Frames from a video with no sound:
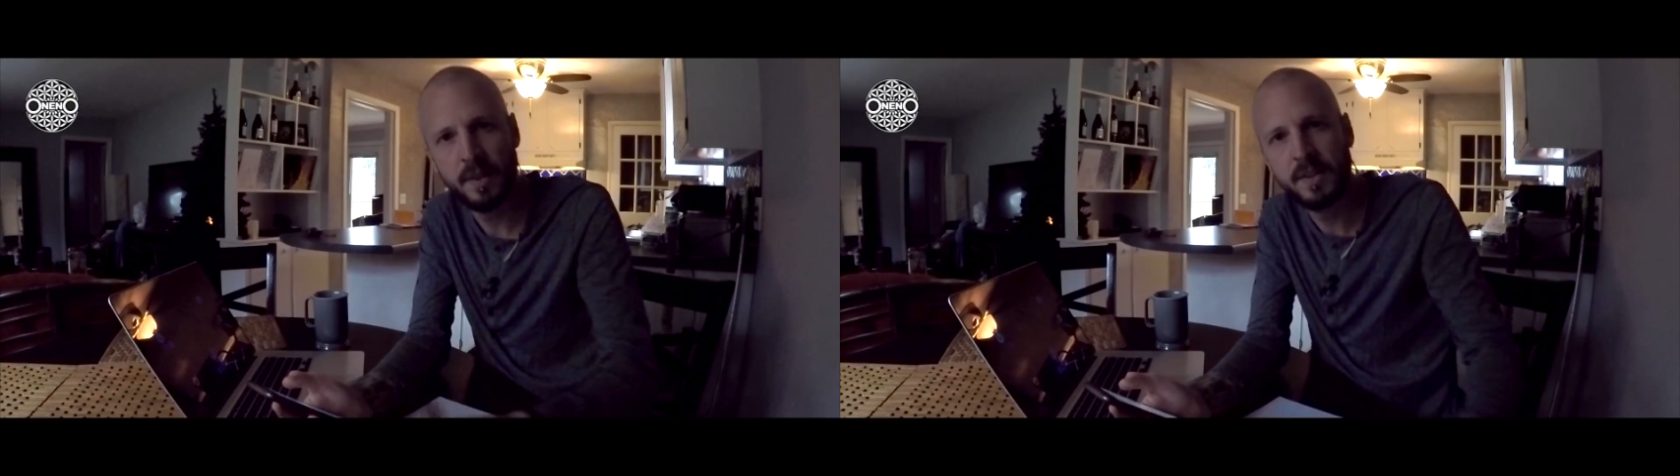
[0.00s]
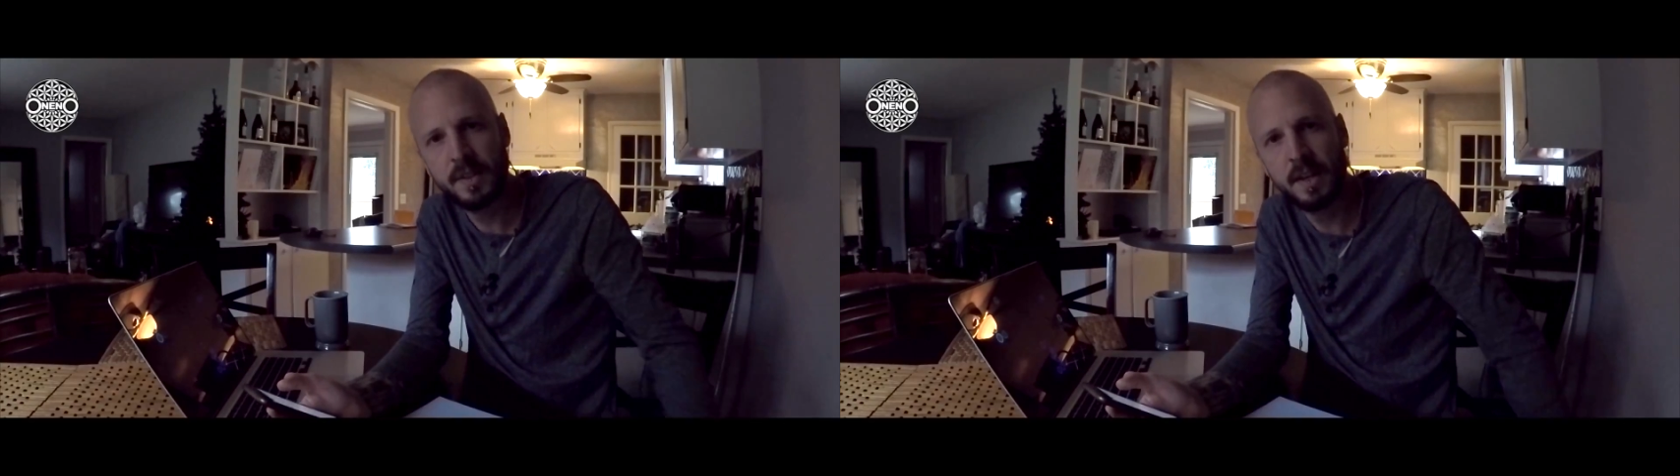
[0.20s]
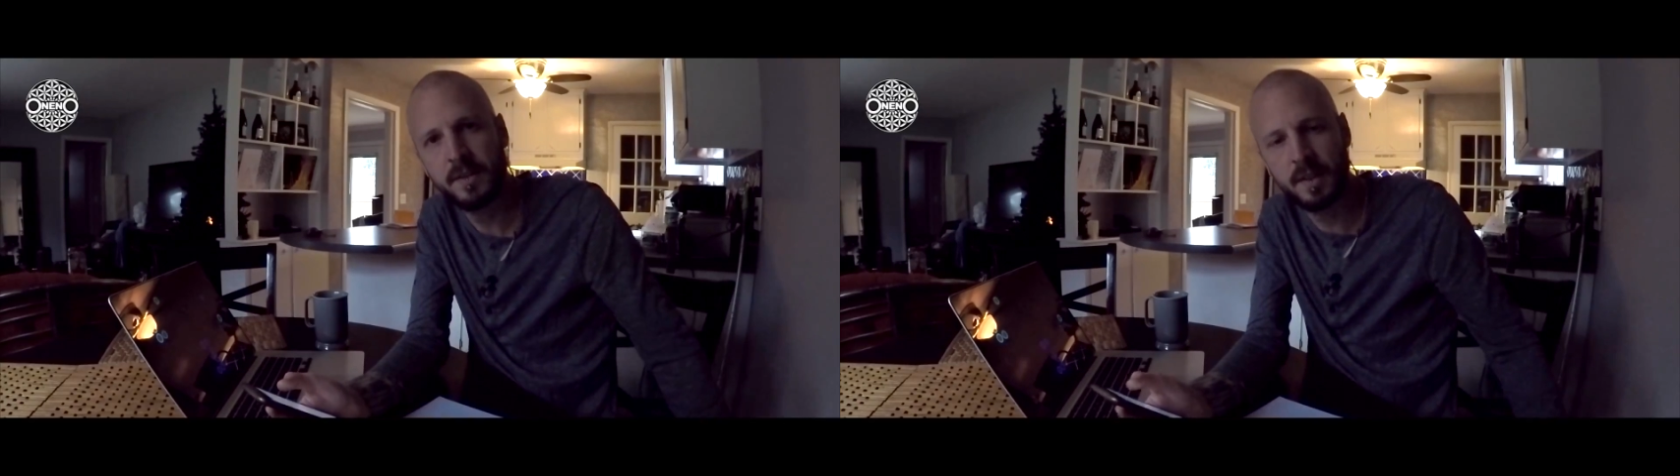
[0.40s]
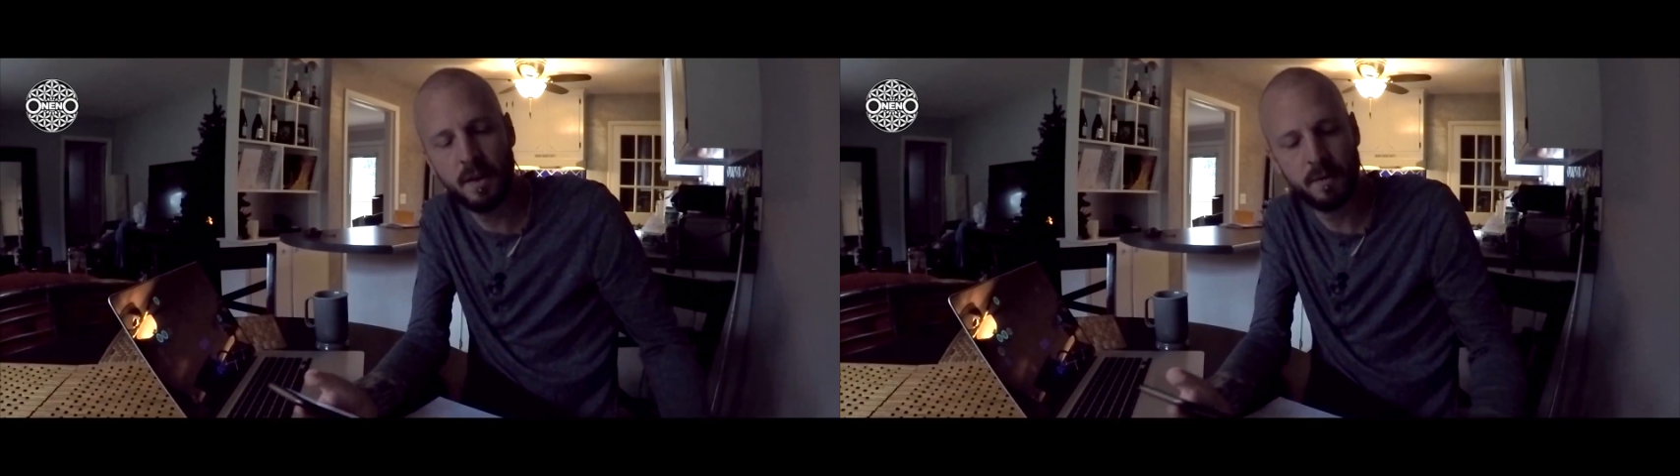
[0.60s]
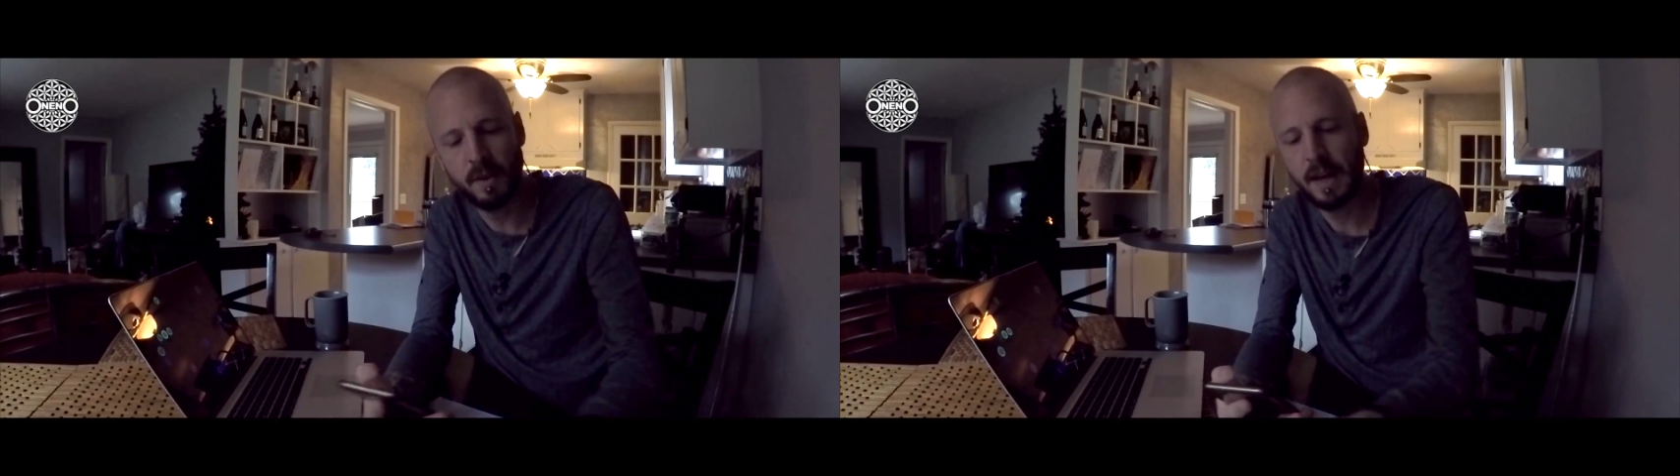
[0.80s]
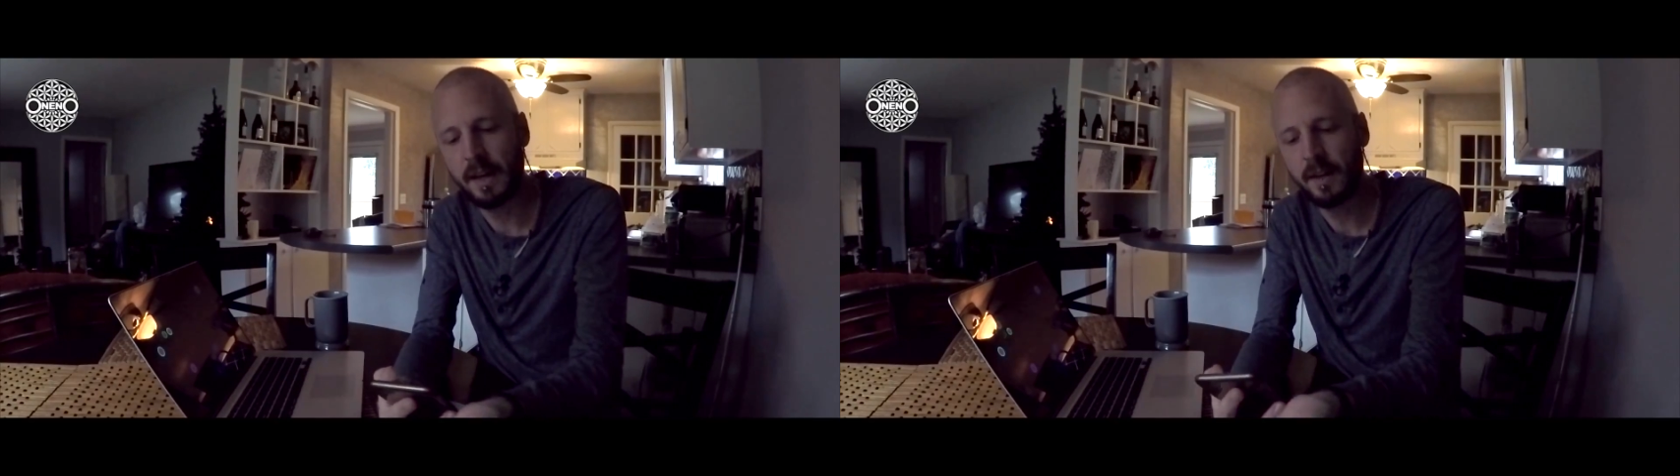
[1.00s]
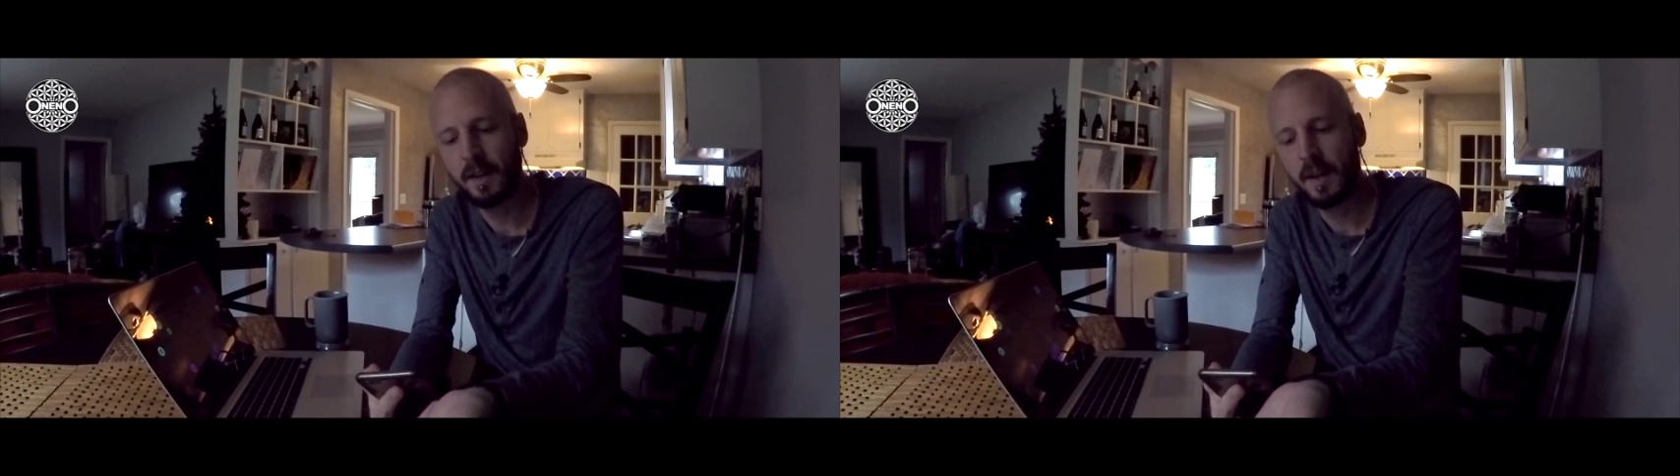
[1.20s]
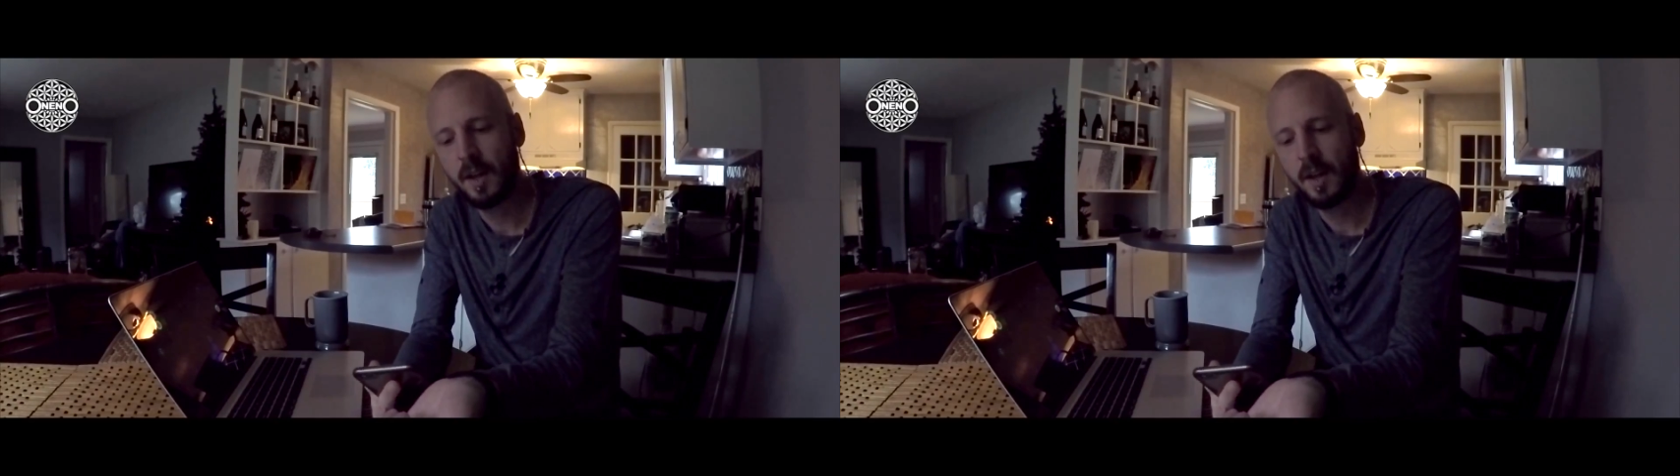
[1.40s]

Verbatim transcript: the sense of like